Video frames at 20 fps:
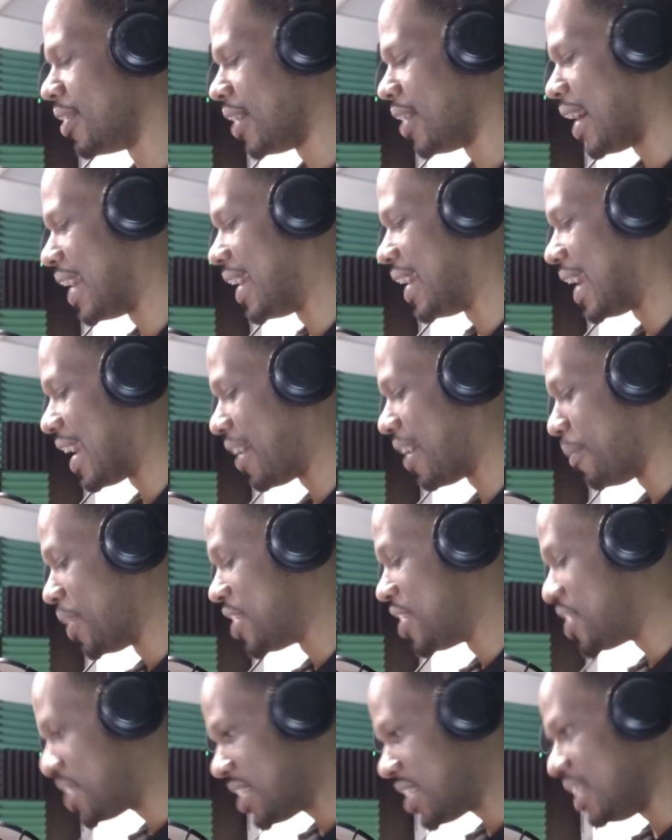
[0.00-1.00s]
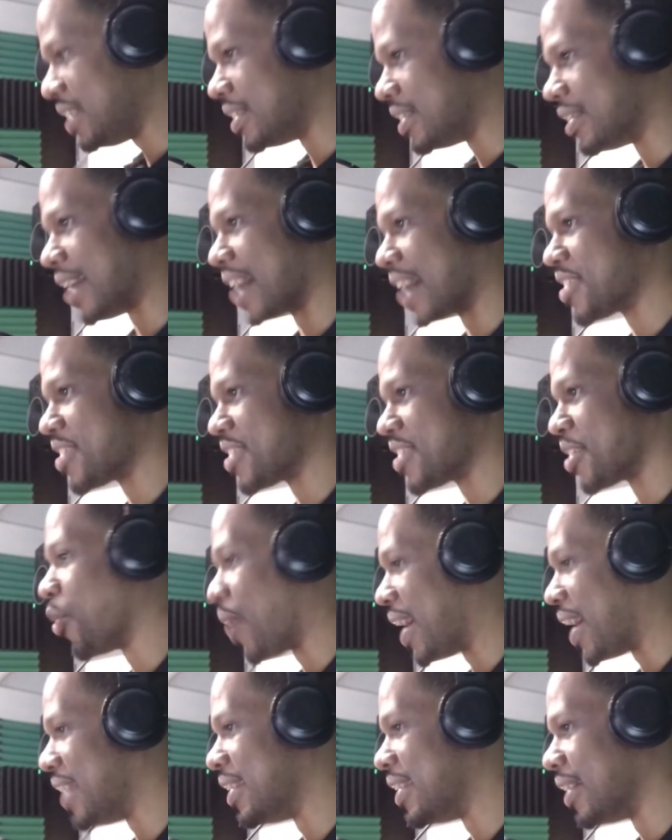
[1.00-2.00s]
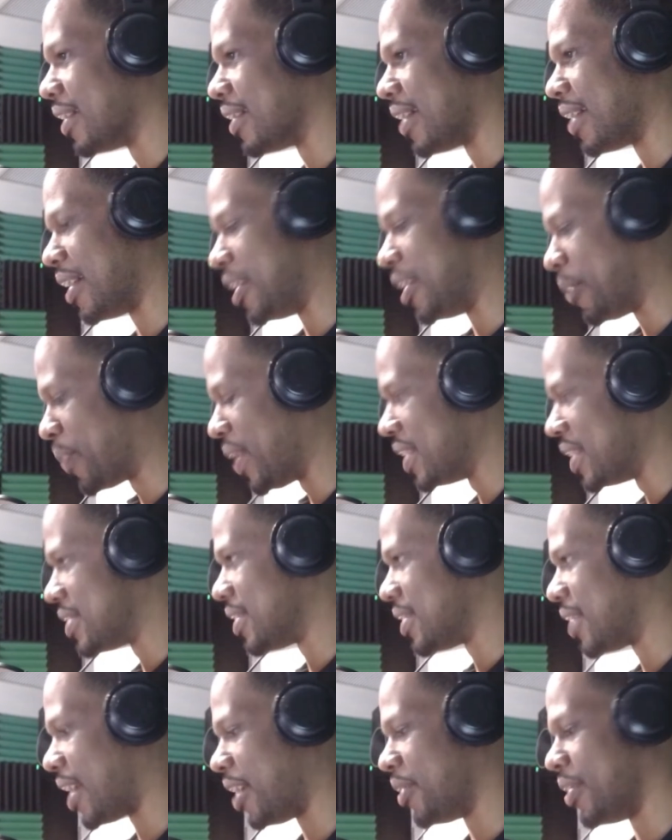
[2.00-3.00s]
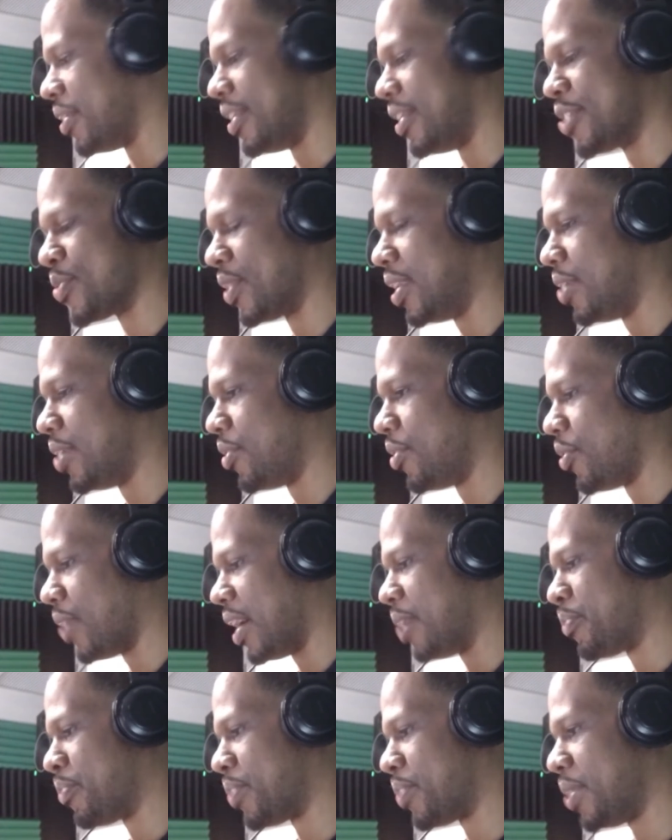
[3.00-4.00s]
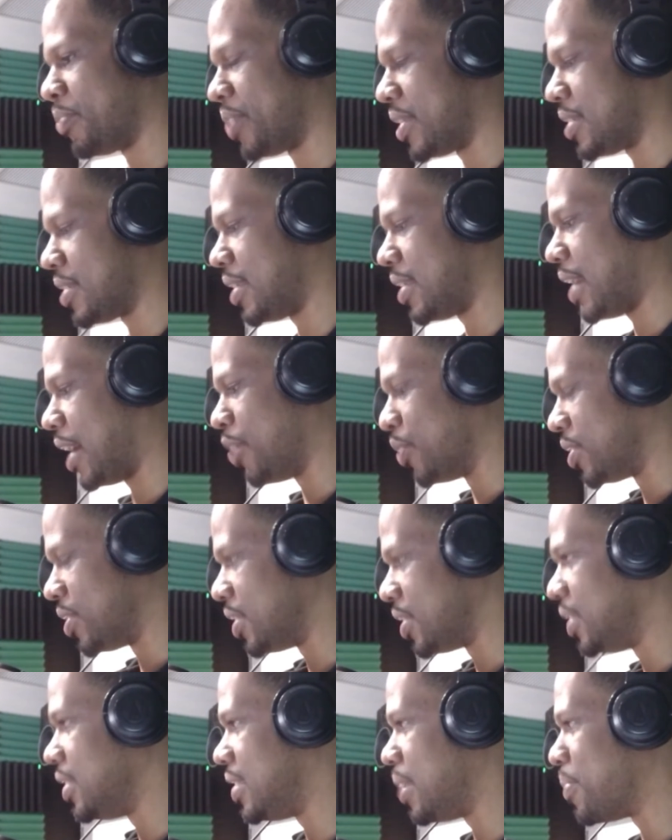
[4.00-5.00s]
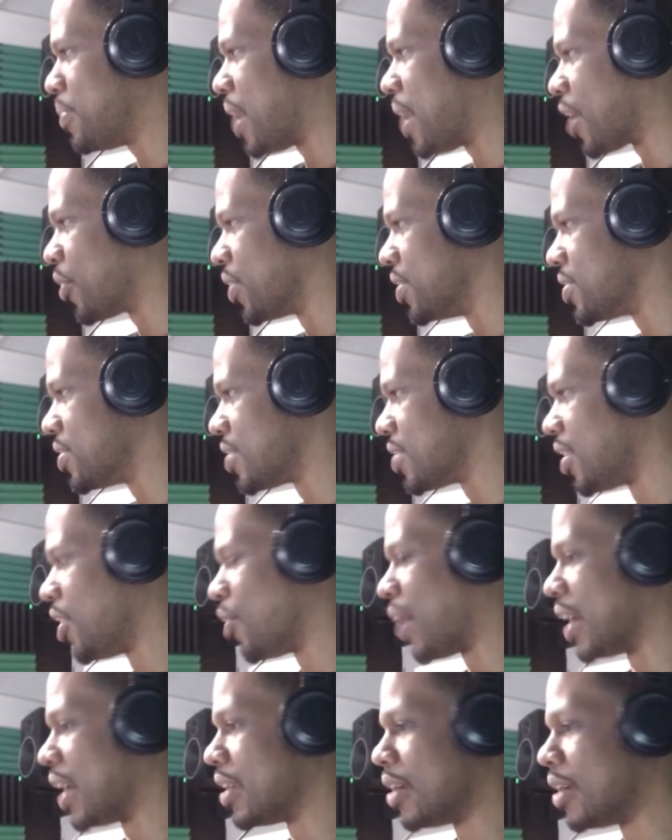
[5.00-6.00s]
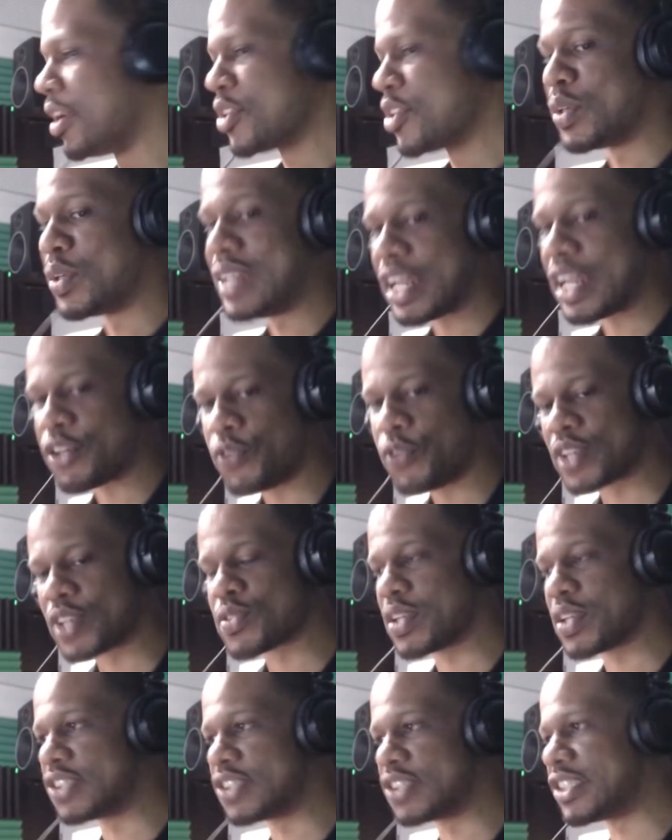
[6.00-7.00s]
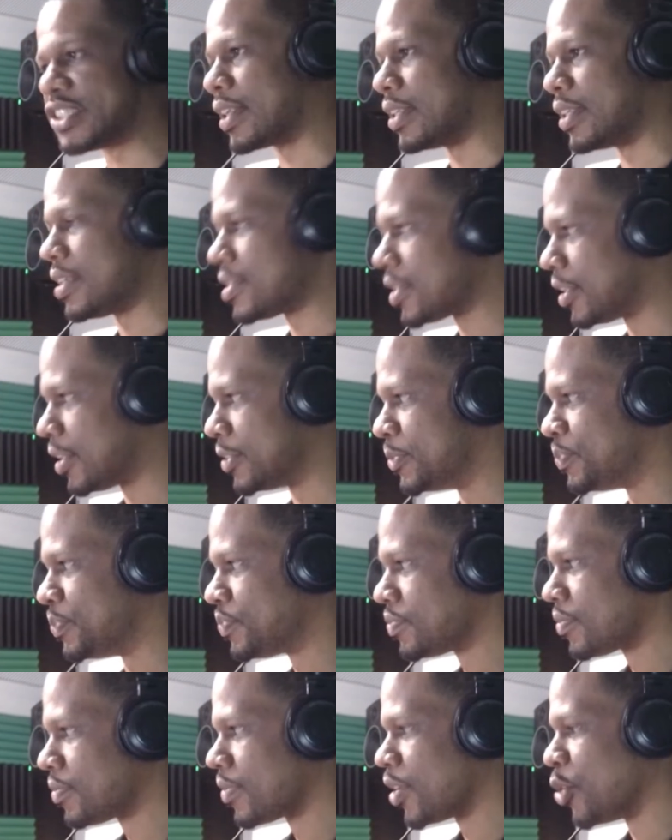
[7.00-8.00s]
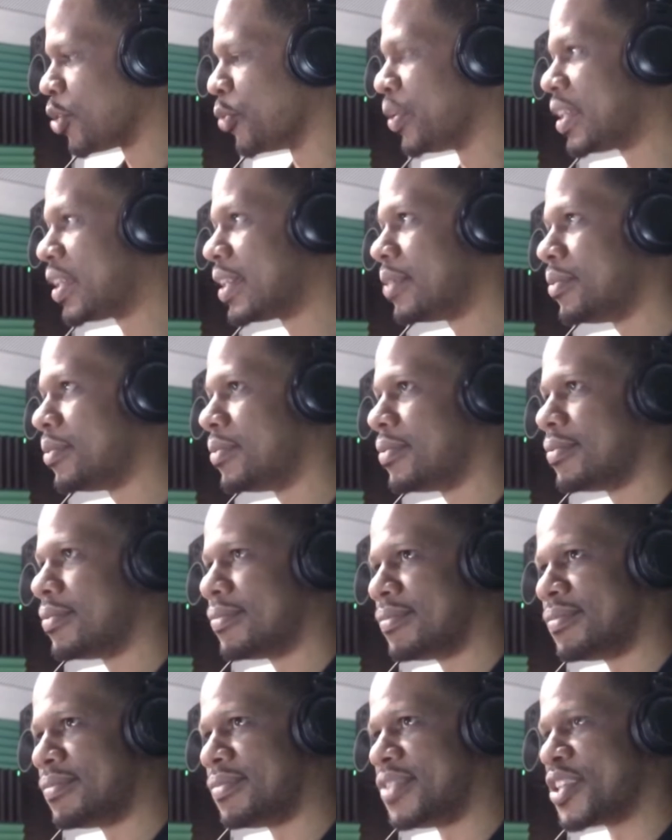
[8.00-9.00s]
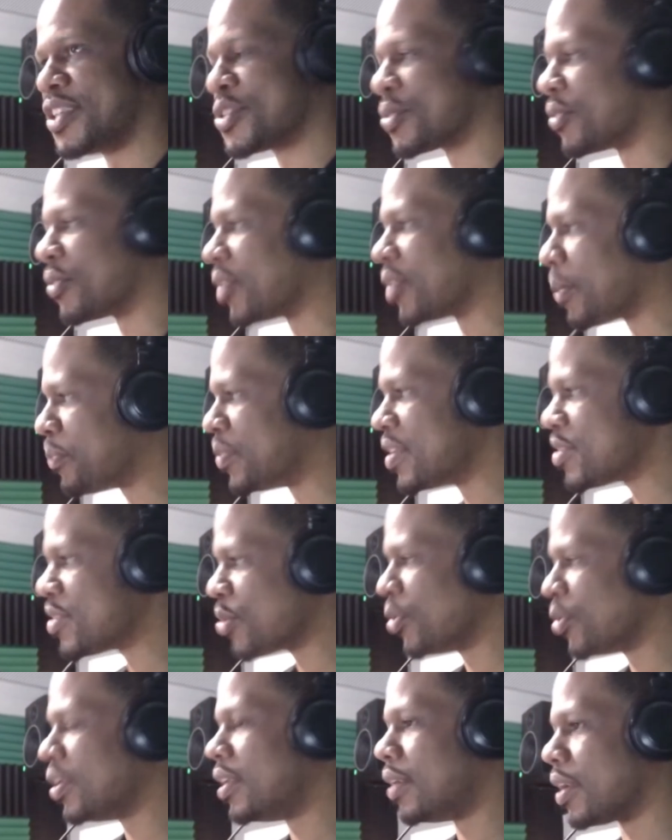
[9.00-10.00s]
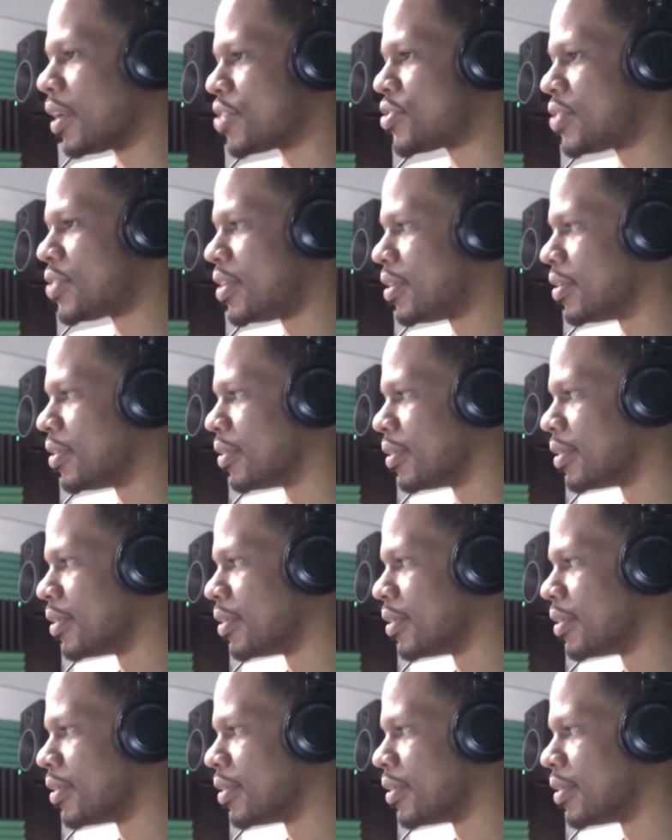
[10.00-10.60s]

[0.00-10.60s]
And it had a machine that's a rewinder. And you put it in, all right, this one in rewind, press it and we'll turn the tape backwards. Right. So Netflix was like, listen, we could disrupt this whole industry, you know.